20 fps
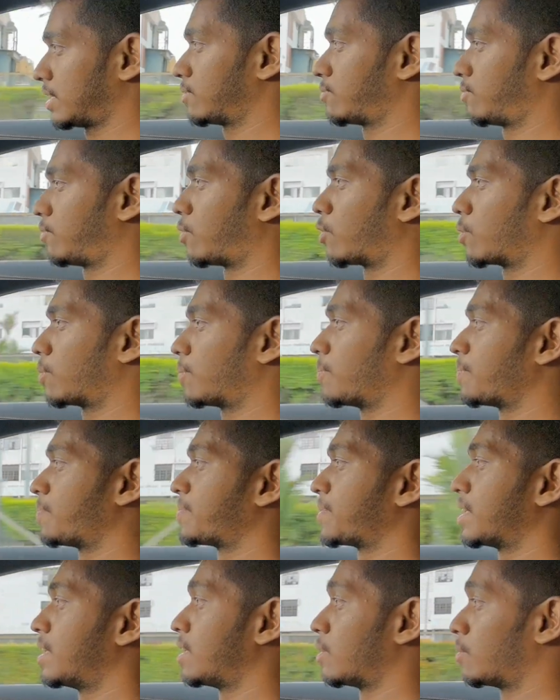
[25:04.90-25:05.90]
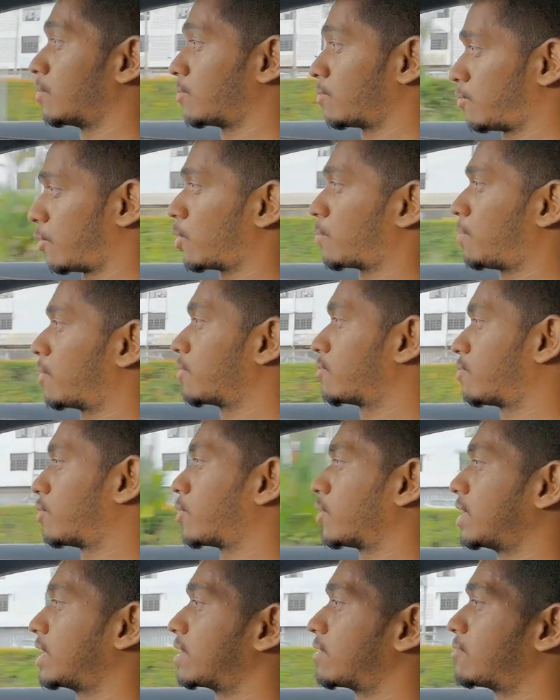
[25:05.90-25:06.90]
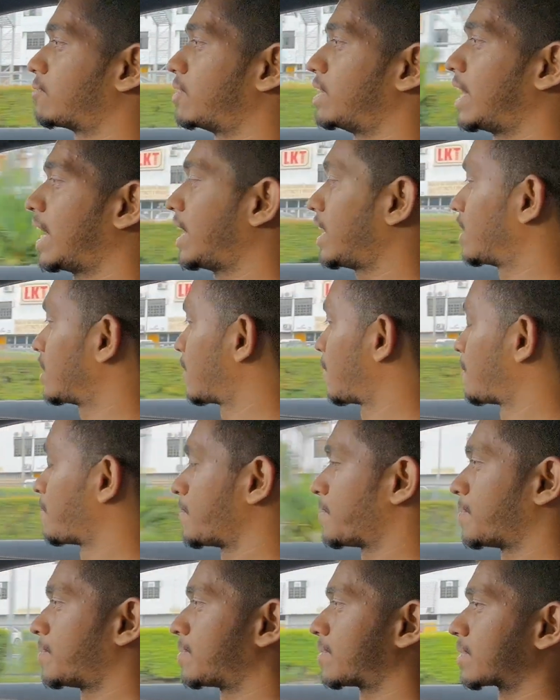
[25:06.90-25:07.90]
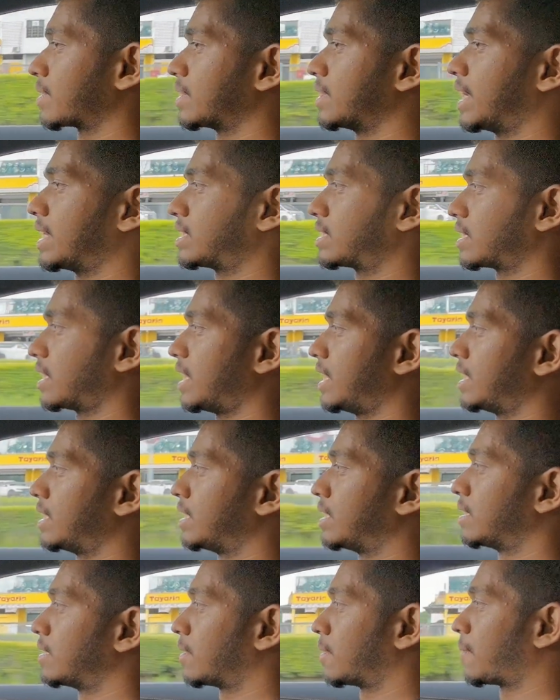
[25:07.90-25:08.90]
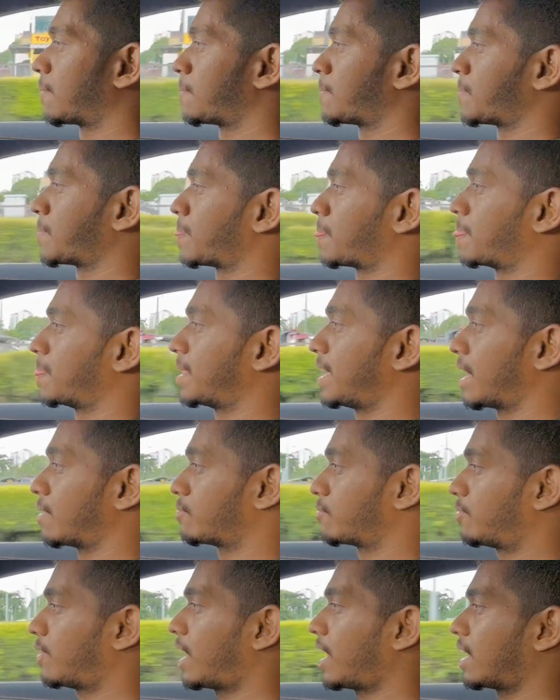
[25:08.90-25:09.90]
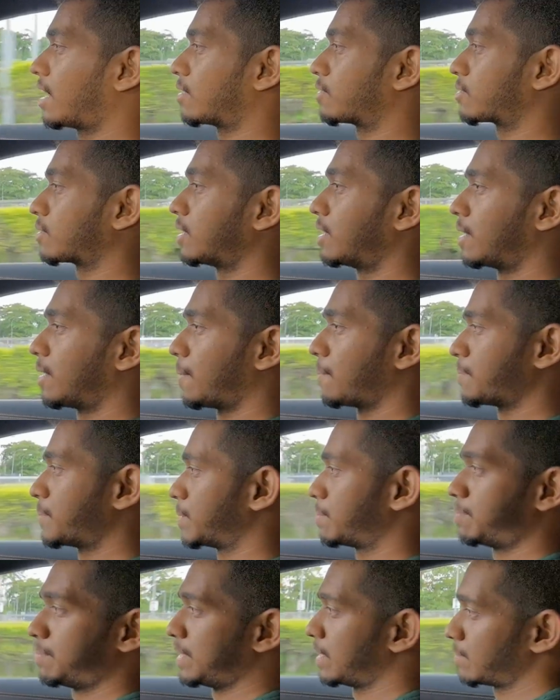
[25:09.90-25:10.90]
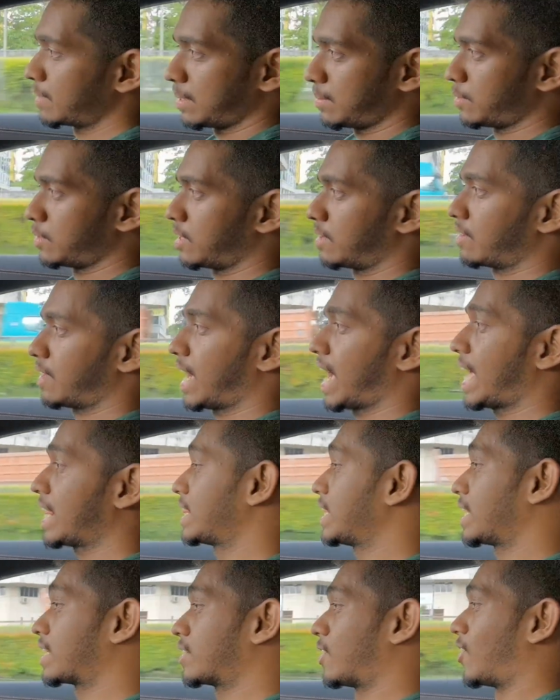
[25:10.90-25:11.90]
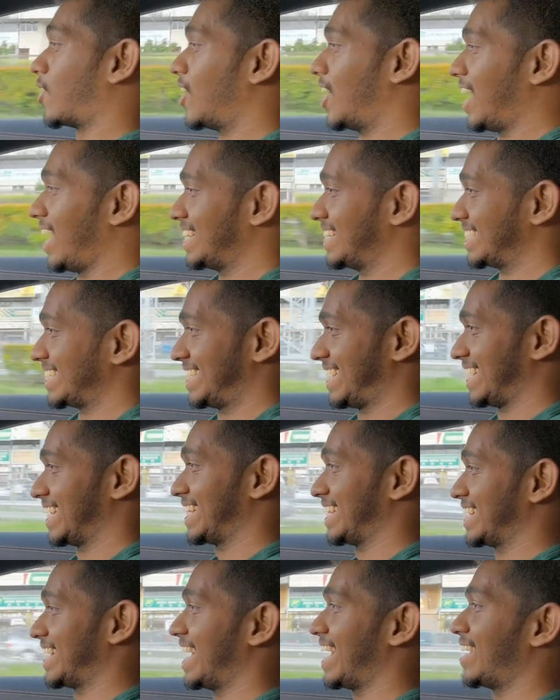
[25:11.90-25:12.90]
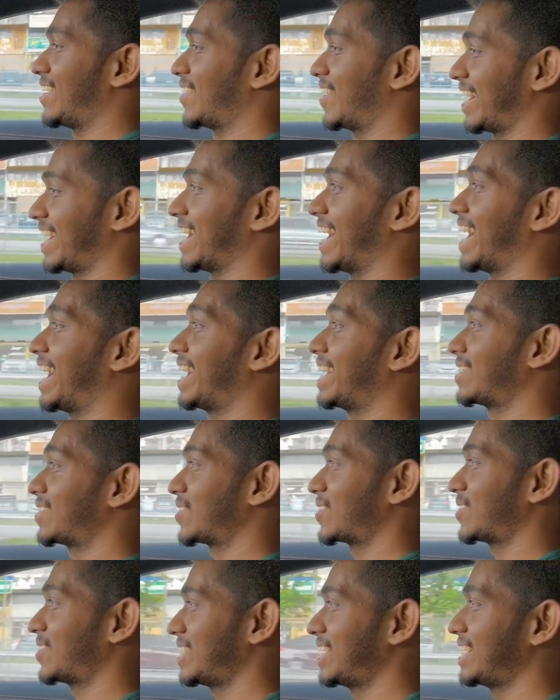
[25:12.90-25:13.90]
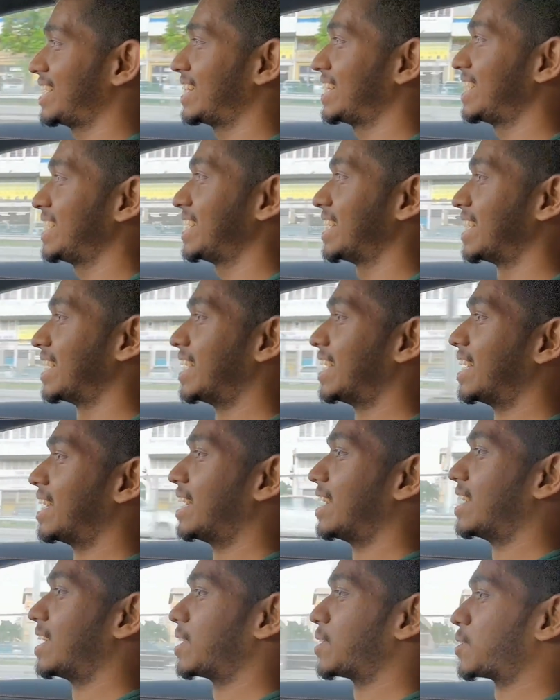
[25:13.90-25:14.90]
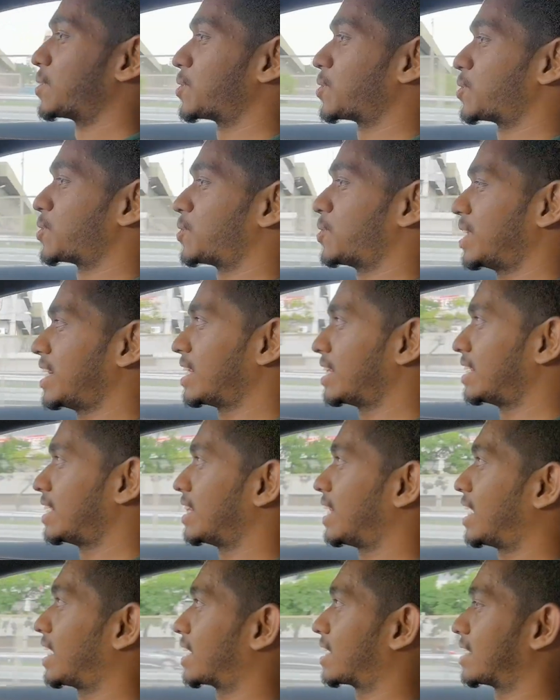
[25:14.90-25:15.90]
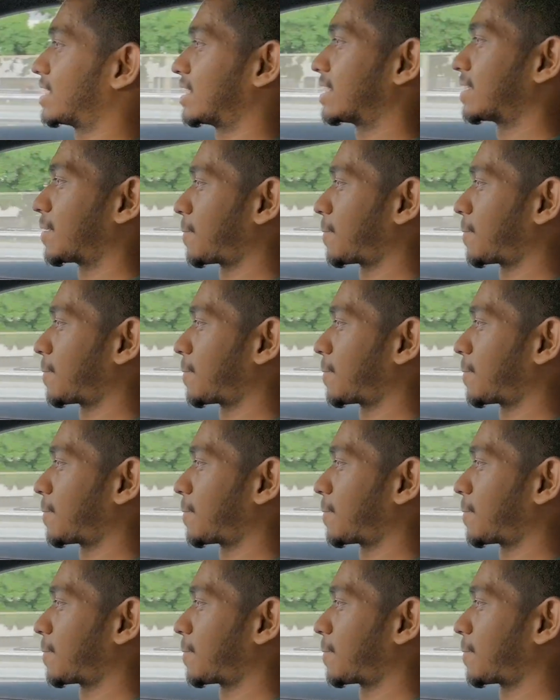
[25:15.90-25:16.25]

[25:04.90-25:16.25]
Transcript: the 4.4 liter V8 that's in the M5, but BMW never had that car until now, and I really like it.